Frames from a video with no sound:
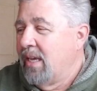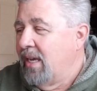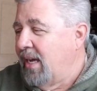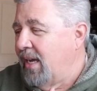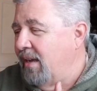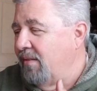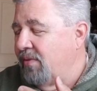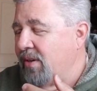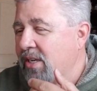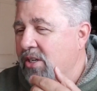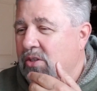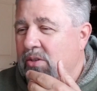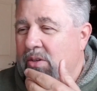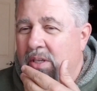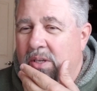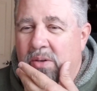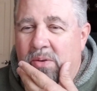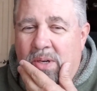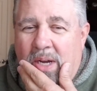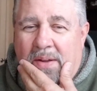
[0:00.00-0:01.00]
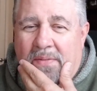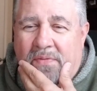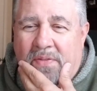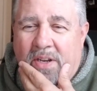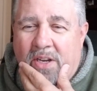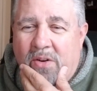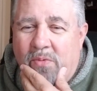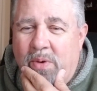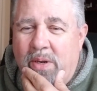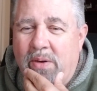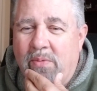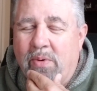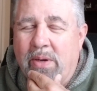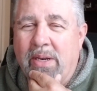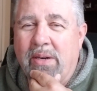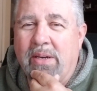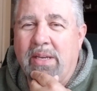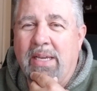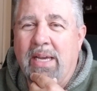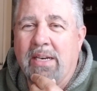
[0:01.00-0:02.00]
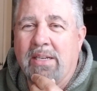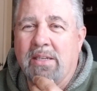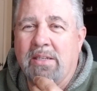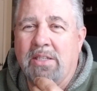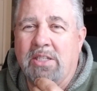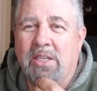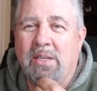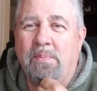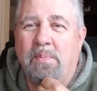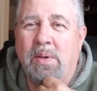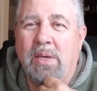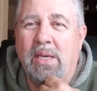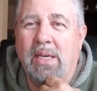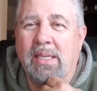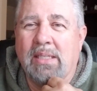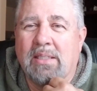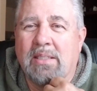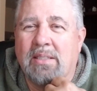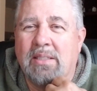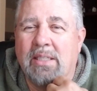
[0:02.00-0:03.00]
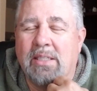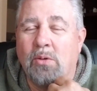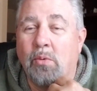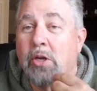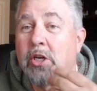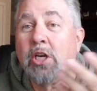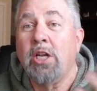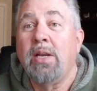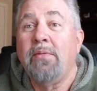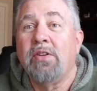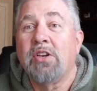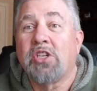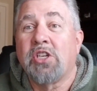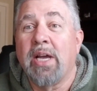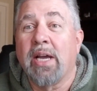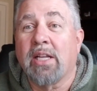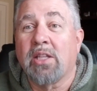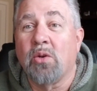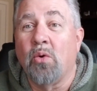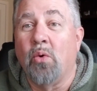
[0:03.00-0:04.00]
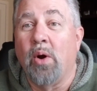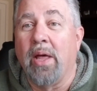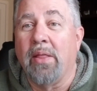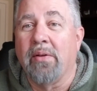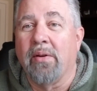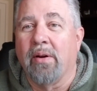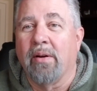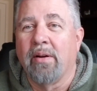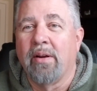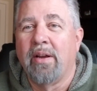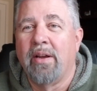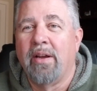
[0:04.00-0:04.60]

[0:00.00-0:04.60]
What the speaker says: Eventually, I figured we'd get a GPS signal. We couldn't even check the weather.